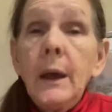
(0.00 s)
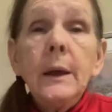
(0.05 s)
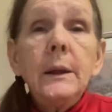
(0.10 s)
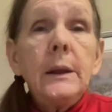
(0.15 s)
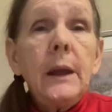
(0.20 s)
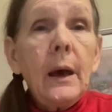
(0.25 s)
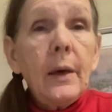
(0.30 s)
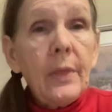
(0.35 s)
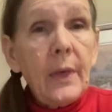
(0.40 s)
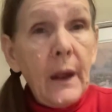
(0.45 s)

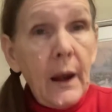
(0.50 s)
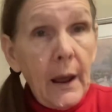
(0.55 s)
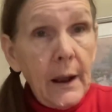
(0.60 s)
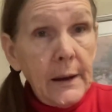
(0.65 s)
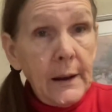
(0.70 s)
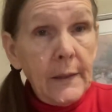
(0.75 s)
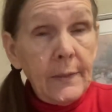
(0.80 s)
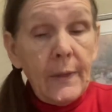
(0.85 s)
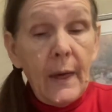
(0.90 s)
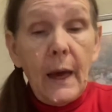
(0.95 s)
Now that I
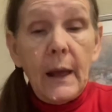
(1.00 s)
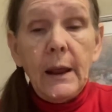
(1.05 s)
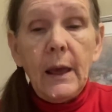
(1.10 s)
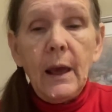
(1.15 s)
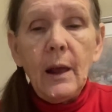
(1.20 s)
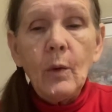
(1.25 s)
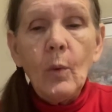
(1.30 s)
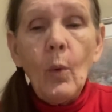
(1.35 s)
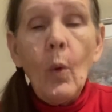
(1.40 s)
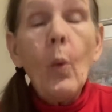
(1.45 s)
did that
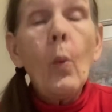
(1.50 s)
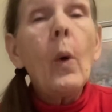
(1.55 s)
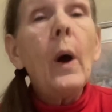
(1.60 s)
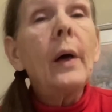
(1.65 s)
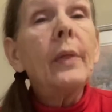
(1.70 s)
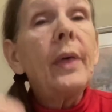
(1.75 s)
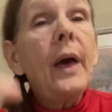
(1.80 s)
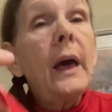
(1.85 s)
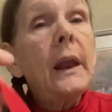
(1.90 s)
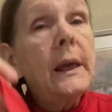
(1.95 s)
end,
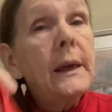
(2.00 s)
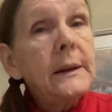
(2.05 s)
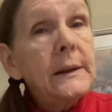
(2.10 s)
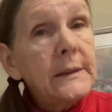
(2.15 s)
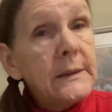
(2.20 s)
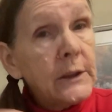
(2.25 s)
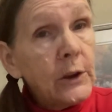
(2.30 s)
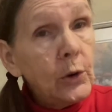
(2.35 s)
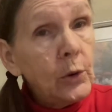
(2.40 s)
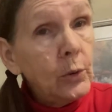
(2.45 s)
while that end
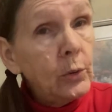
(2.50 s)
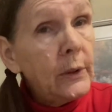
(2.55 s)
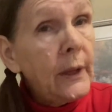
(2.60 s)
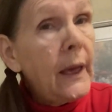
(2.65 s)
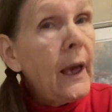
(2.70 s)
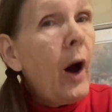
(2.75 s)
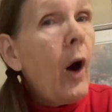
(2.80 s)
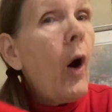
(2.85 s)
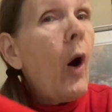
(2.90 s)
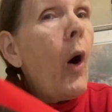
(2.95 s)
is
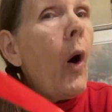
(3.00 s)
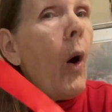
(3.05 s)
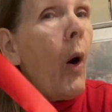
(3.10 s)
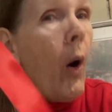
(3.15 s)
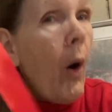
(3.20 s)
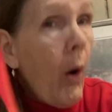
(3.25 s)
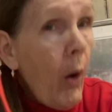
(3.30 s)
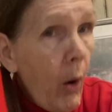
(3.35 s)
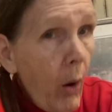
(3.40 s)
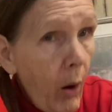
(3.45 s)
cooling
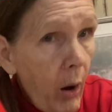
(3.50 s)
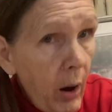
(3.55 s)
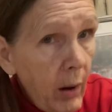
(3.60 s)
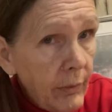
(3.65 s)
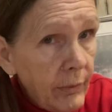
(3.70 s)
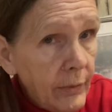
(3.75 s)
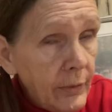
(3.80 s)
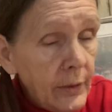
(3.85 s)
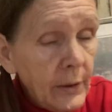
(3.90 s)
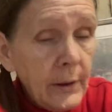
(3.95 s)
off,
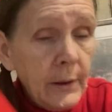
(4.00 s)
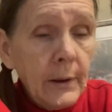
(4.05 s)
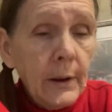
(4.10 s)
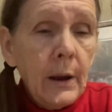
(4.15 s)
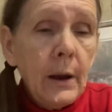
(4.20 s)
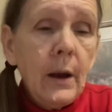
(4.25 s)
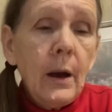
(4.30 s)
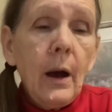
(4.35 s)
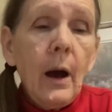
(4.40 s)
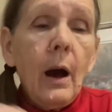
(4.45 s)

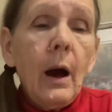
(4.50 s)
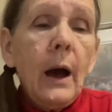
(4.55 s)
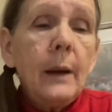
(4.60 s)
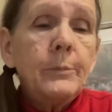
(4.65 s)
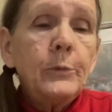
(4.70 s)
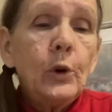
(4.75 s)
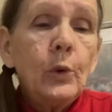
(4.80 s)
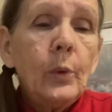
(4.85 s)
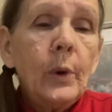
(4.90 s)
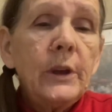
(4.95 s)

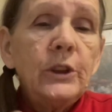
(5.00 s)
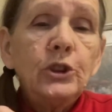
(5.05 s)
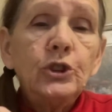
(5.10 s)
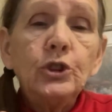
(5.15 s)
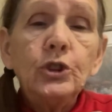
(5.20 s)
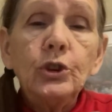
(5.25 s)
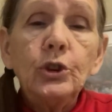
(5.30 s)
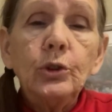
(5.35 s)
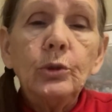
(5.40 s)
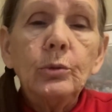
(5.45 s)
I'm going
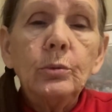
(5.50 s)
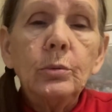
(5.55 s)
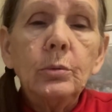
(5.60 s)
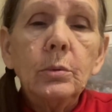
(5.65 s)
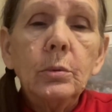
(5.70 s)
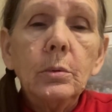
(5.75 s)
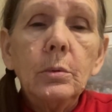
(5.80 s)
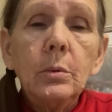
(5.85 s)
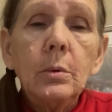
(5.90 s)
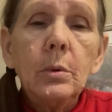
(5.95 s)
to
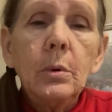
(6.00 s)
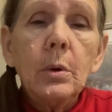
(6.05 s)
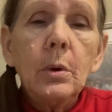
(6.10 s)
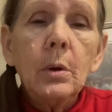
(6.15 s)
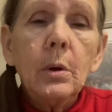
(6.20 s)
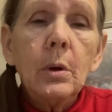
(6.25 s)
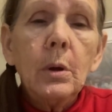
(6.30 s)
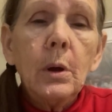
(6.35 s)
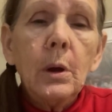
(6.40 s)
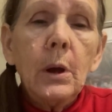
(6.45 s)

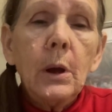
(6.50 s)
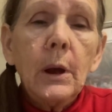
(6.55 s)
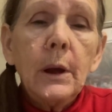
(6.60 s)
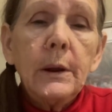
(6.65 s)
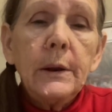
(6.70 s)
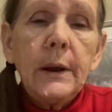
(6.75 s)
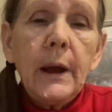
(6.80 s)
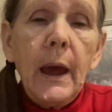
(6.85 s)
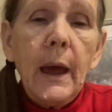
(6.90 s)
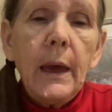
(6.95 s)

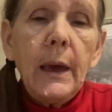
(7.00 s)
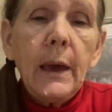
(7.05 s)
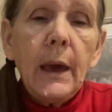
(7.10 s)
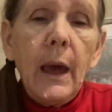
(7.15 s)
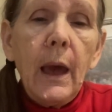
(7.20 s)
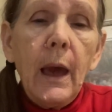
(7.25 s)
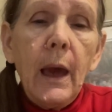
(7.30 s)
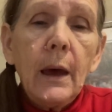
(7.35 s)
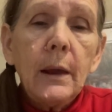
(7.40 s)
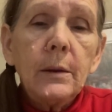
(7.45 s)
take
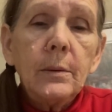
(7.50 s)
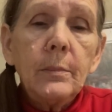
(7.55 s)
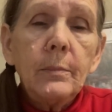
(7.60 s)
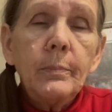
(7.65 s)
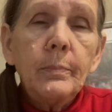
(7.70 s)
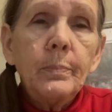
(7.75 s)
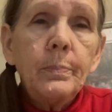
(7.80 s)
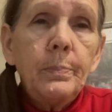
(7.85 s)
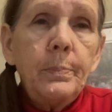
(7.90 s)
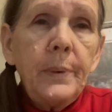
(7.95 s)
and
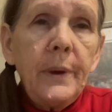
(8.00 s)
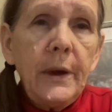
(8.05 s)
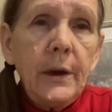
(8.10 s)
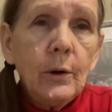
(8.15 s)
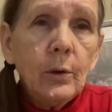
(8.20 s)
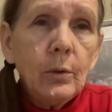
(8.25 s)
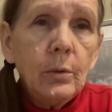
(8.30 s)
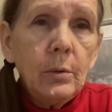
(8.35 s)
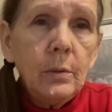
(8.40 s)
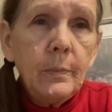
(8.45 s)

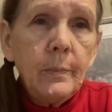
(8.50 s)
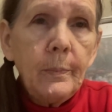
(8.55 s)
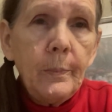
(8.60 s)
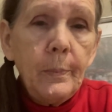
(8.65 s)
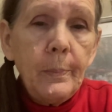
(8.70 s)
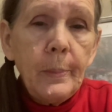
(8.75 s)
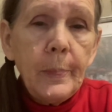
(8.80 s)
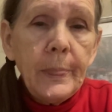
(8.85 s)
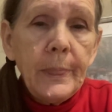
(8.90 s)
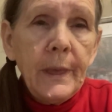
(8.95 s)
peel
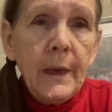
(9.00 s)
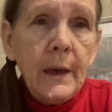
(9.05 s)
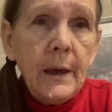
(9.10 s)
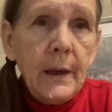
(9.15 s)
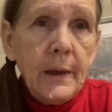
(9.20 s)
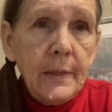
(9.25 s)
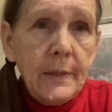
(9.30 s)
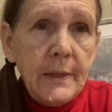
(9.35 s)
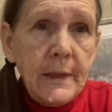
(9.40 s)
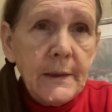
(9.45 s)

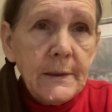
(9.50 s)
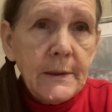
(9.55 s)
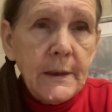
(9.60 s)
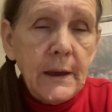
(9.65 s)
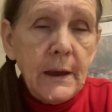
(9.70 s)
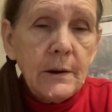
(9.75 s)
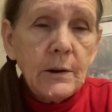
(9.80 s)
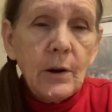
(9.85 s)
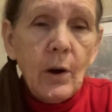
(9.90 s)
this end